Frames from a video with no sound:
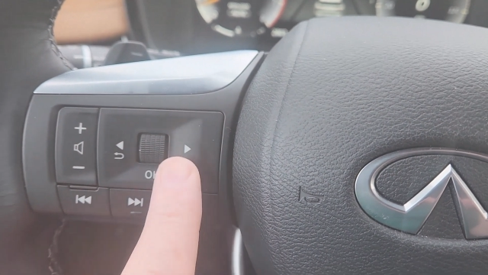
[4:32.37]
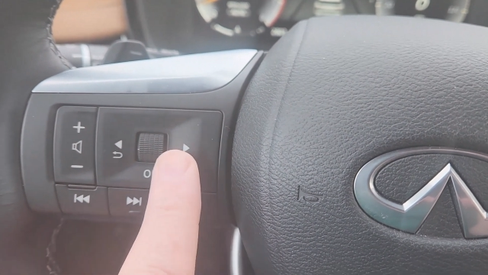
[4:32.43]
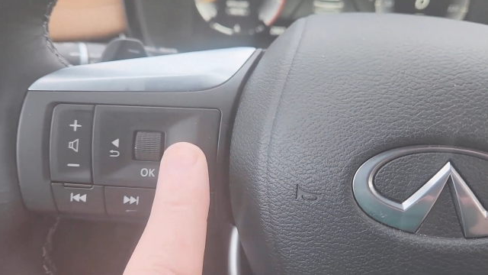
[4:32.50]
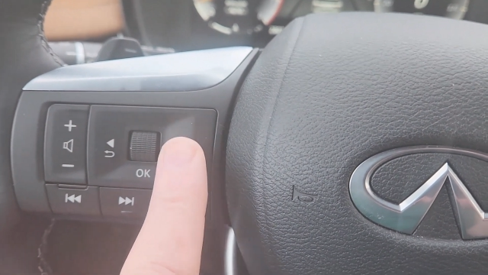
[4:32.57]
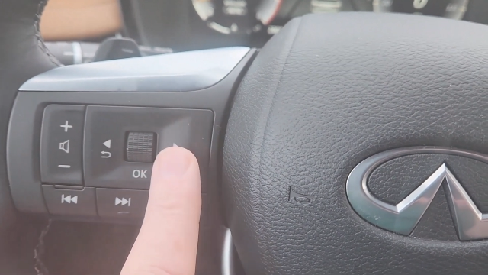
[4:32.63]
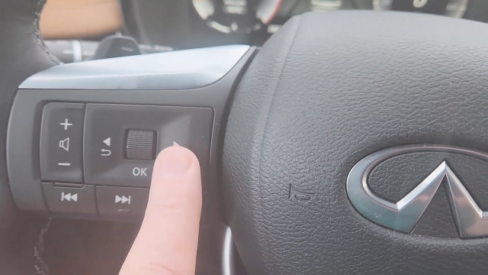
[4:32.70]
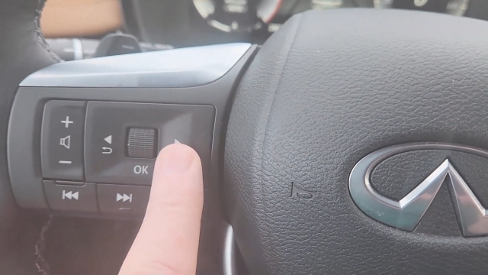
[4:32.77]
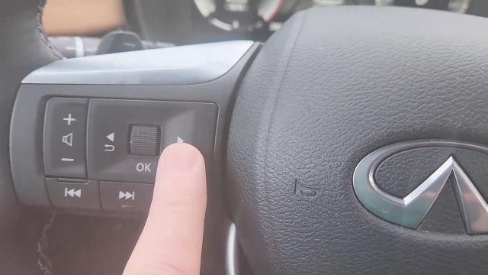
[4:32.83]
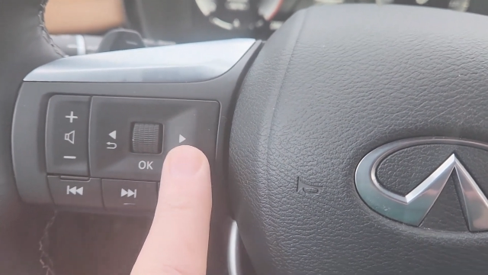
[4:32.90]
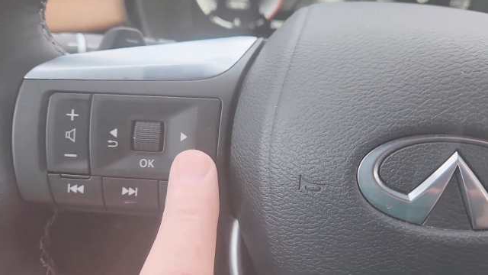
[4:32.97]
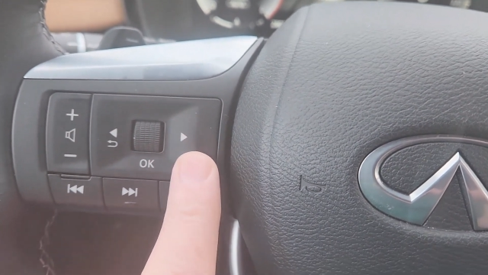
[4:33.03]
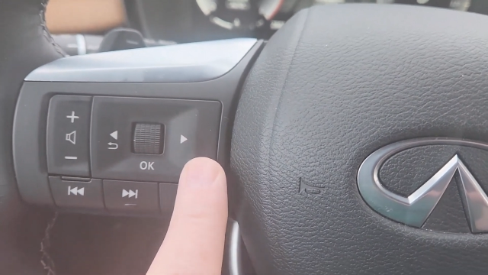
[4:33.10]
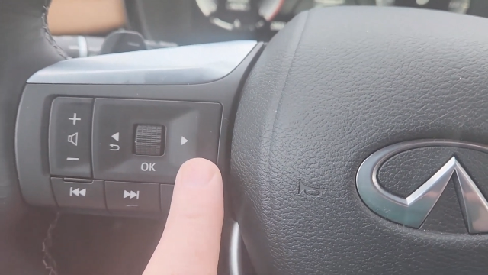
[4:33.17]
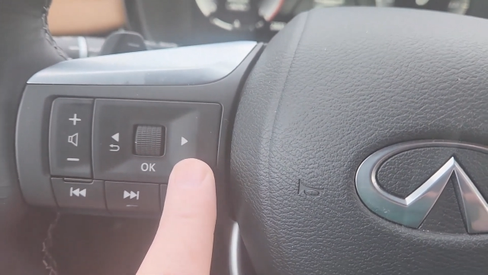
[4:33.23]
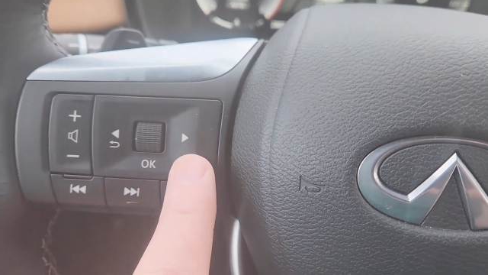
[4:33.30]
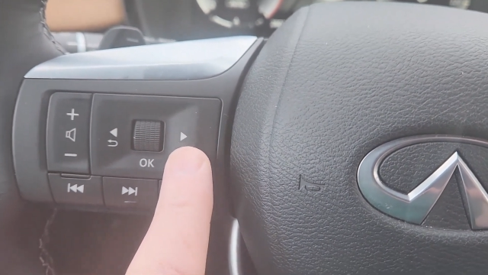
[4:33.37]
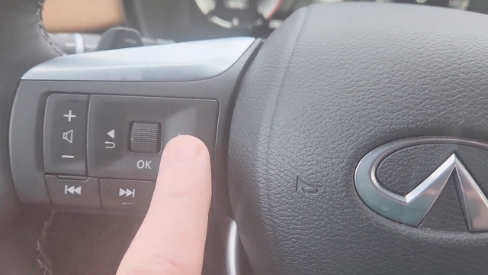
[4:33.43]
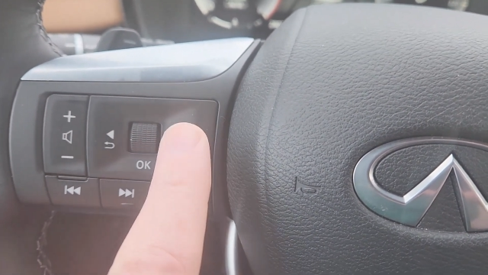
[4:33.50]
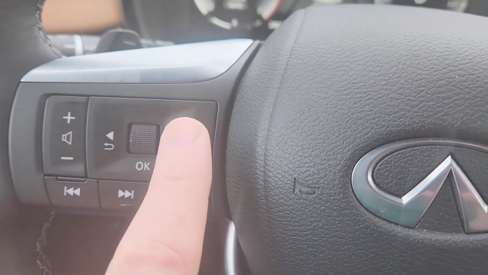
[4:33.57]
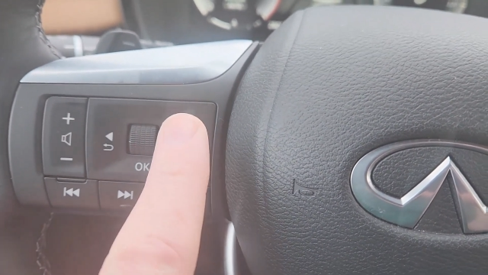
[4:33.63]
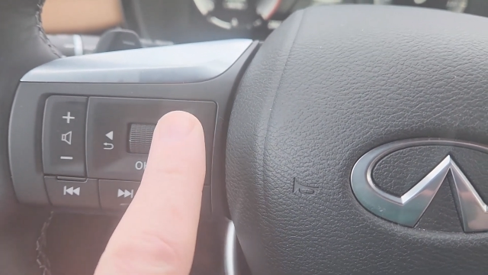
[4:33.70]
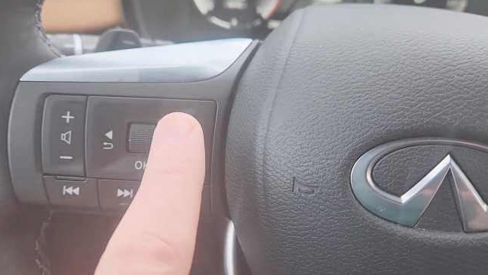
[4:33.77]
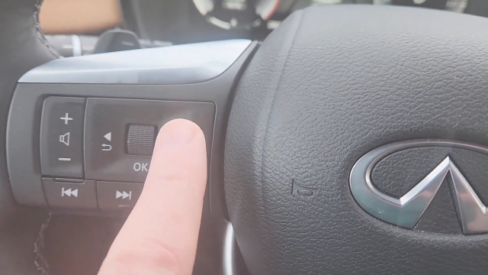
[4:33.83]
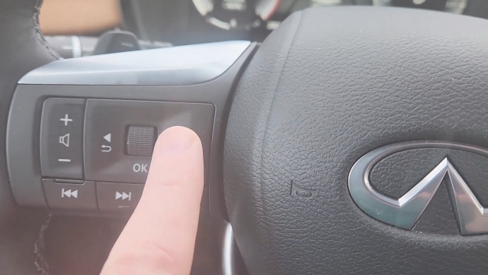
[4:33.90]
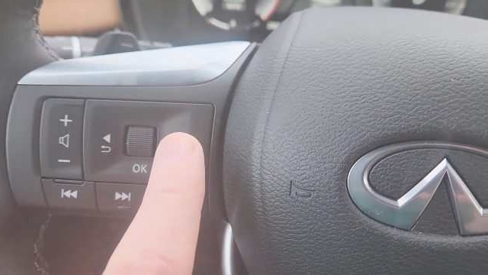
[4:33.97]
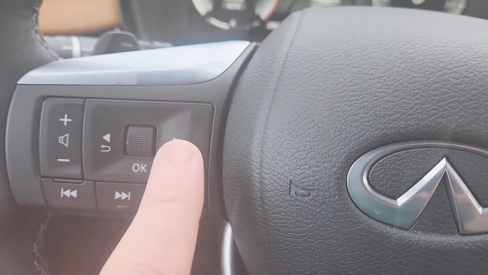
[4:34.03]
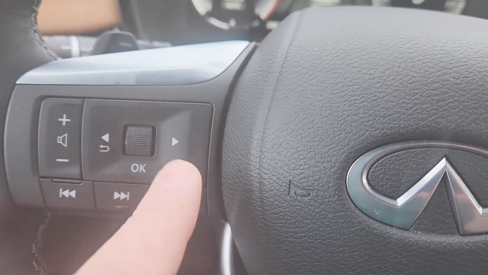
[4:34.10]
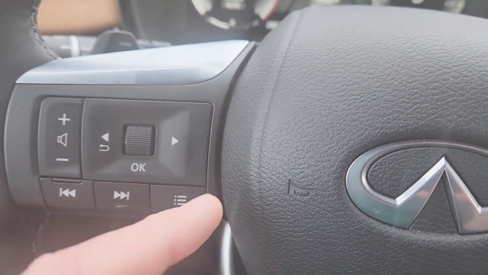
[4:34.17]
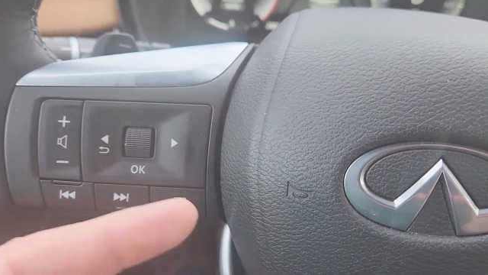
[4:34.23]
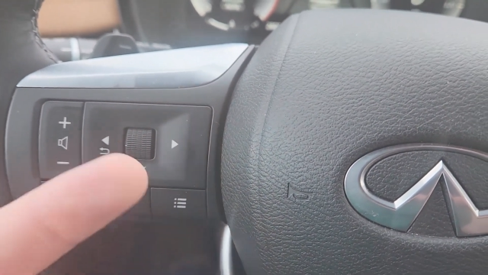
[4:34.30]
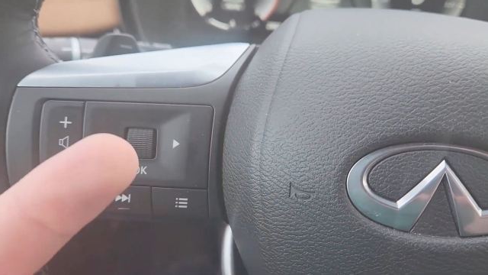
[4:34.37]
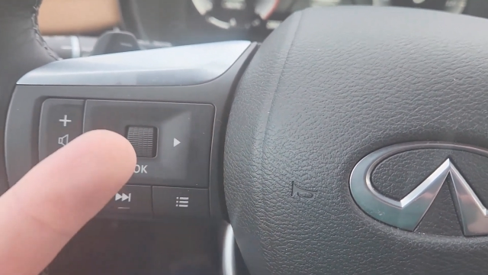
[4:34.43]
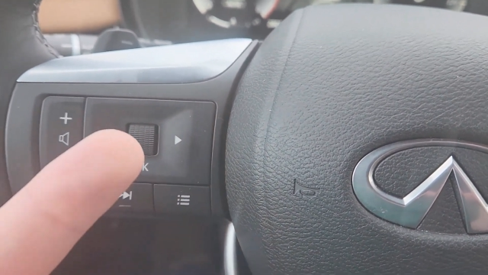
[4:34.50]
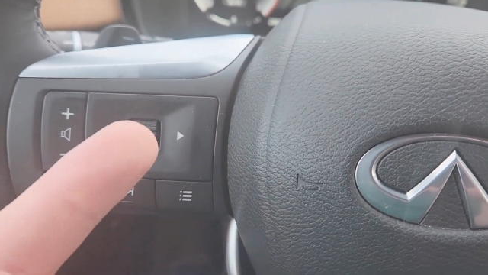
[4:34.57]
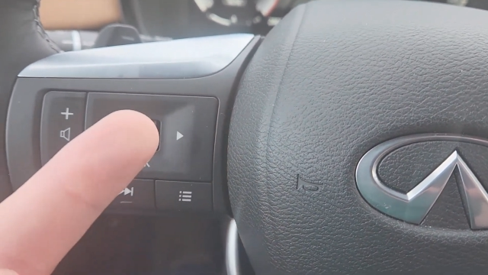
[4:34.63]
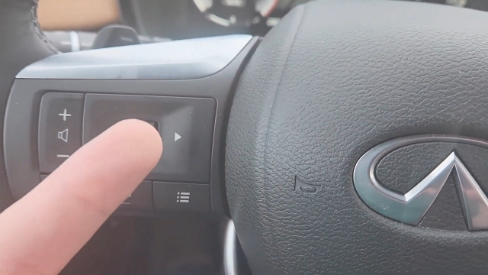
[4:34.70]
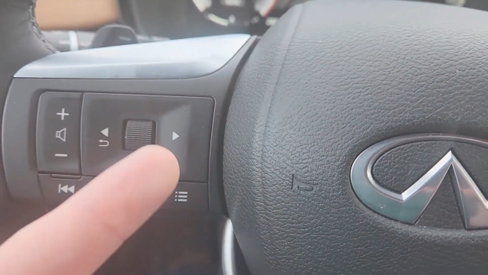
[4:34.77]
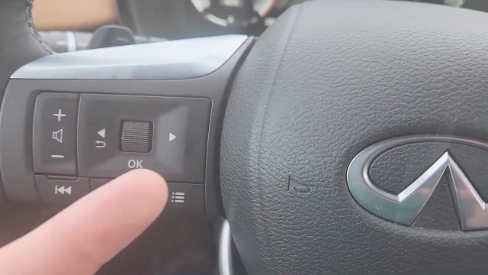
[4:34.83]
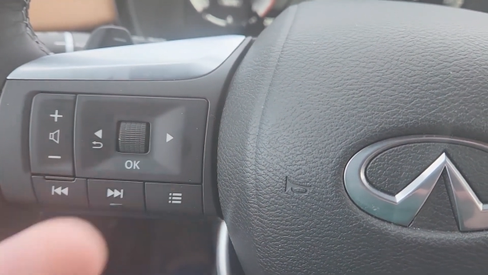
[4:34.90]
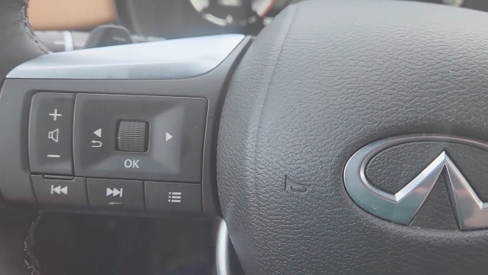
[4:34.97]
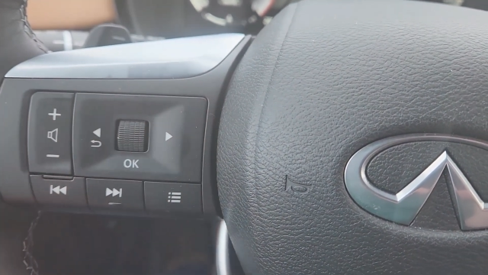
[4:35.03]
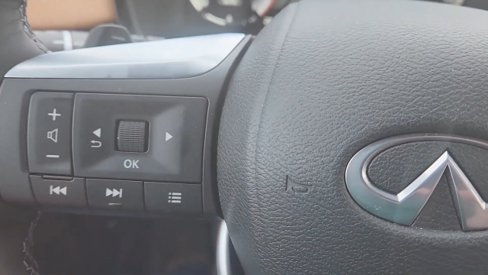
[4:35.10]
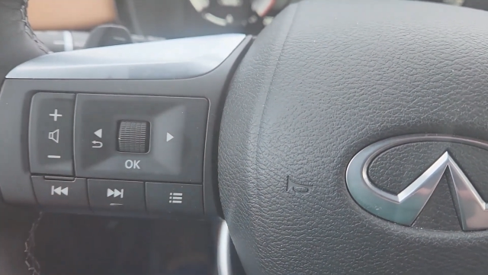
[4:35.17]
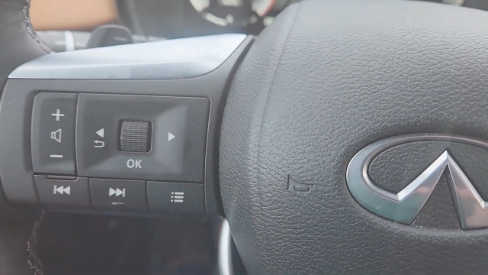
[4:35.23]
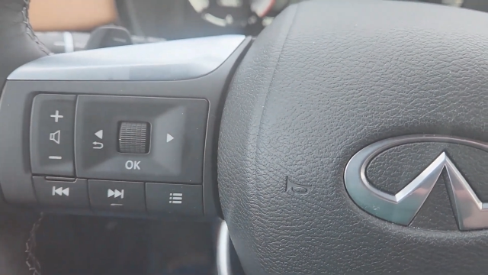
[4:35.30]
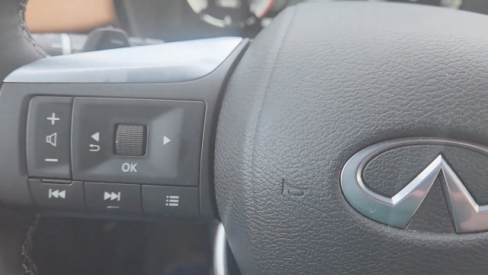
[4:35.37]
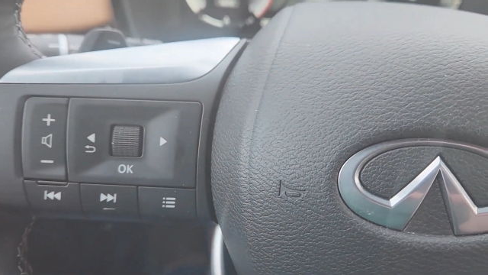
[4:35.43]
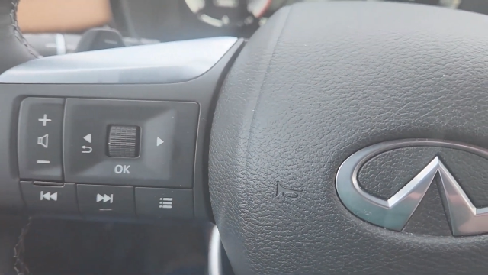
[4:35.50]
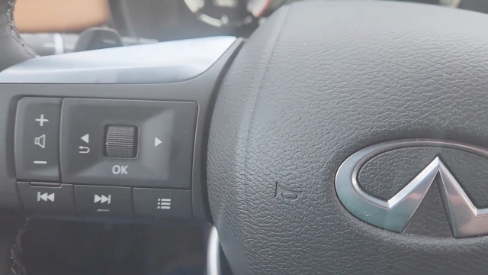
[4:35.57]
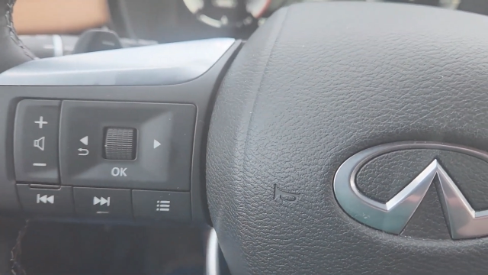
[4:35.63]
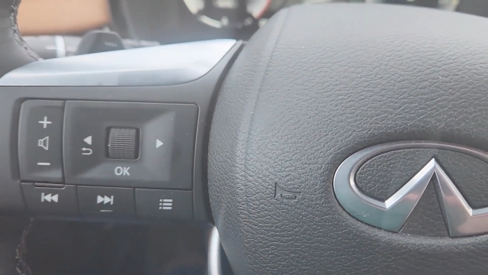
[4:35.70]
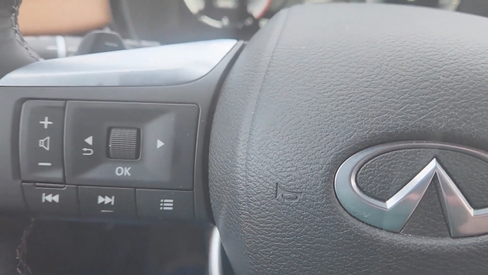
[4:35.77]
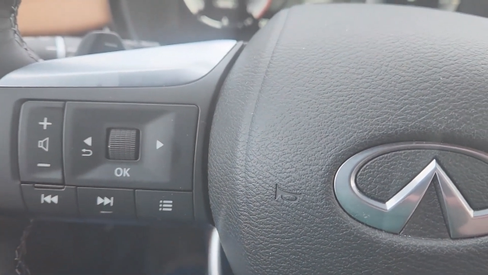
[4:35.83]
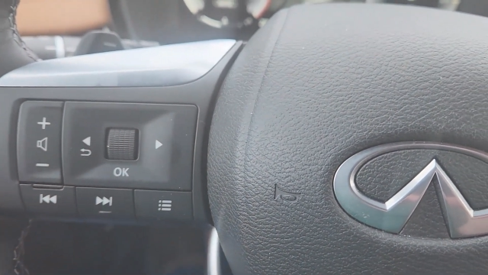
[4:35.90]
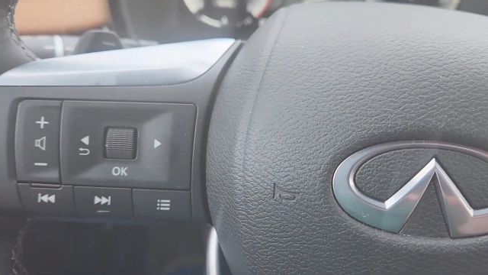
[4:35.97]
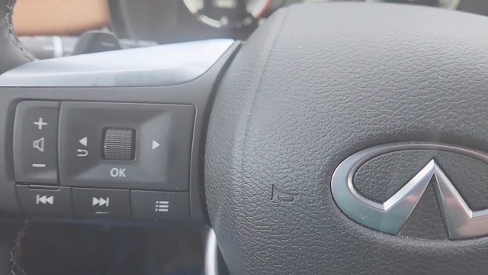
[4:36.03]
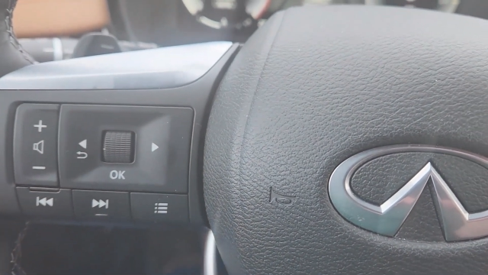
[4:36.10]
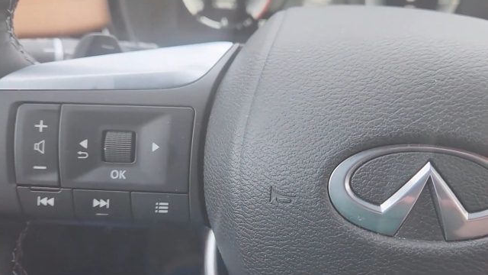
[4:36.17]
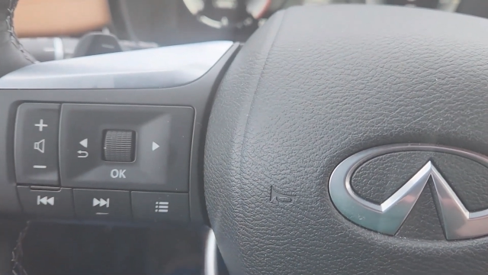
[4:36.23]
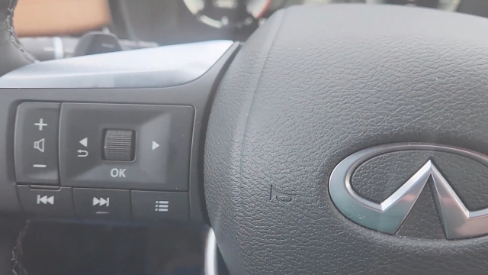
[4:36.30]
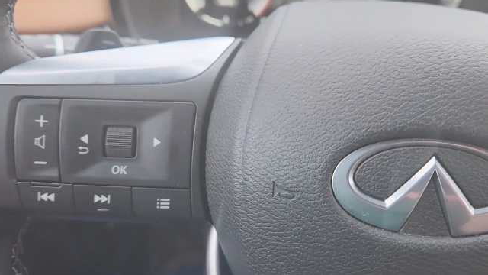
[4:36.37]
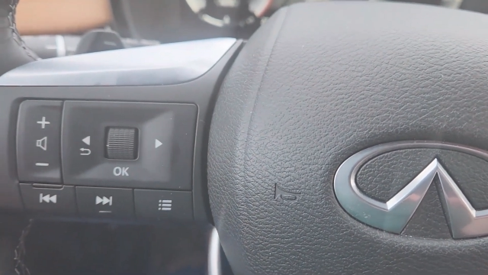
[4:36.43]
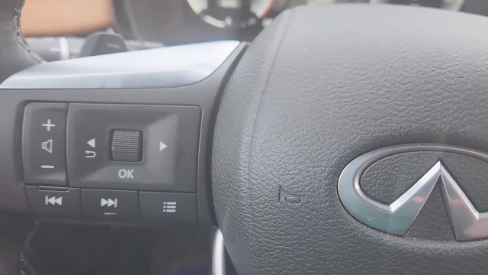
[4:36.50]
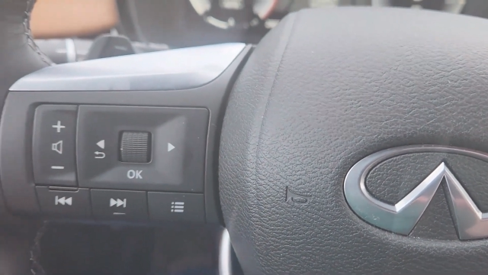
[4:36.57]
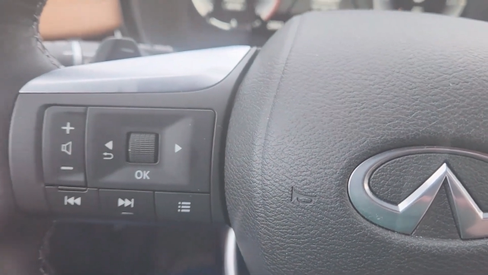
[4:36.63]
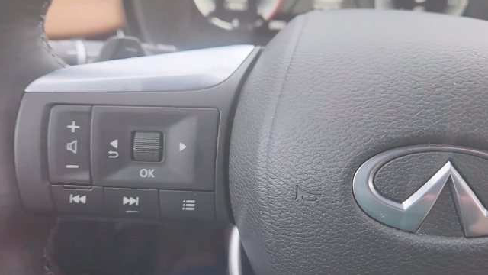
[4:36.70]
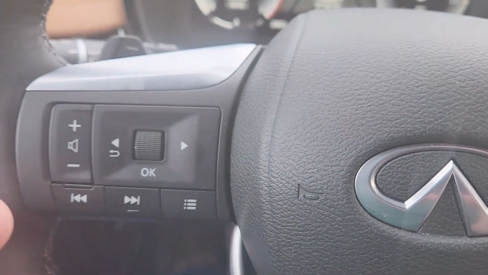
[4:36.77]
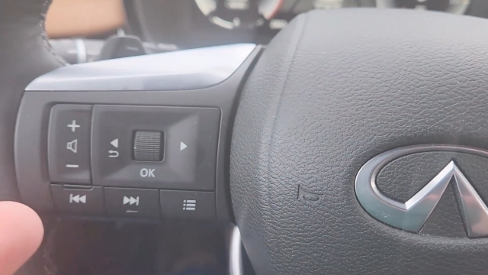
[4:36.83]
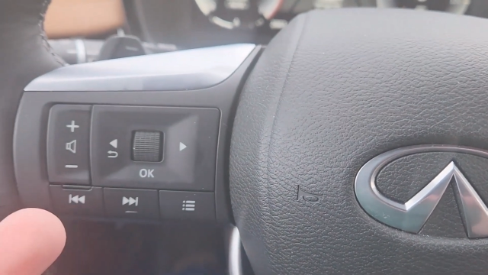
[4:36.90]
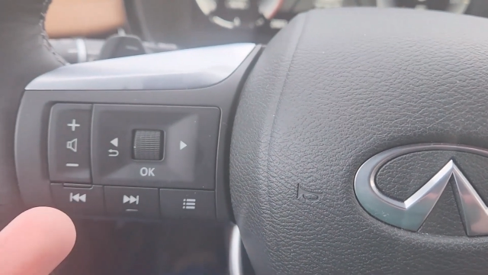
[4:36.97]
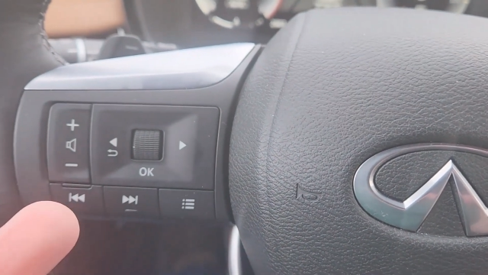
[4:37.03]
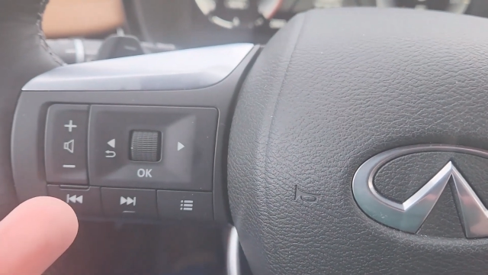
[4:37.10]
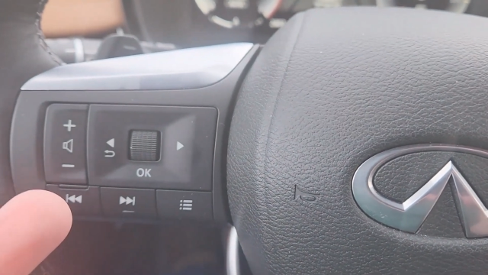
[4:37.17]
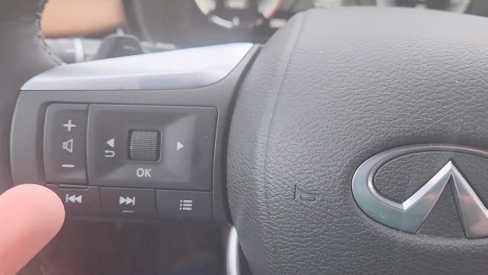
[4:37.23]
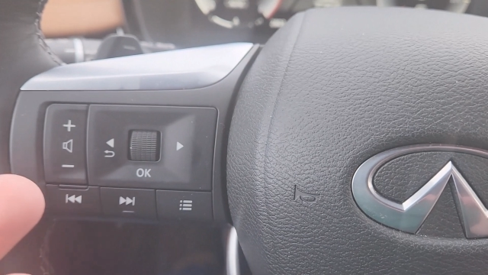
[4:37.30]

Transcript: No face is visible, so there are no lips to read.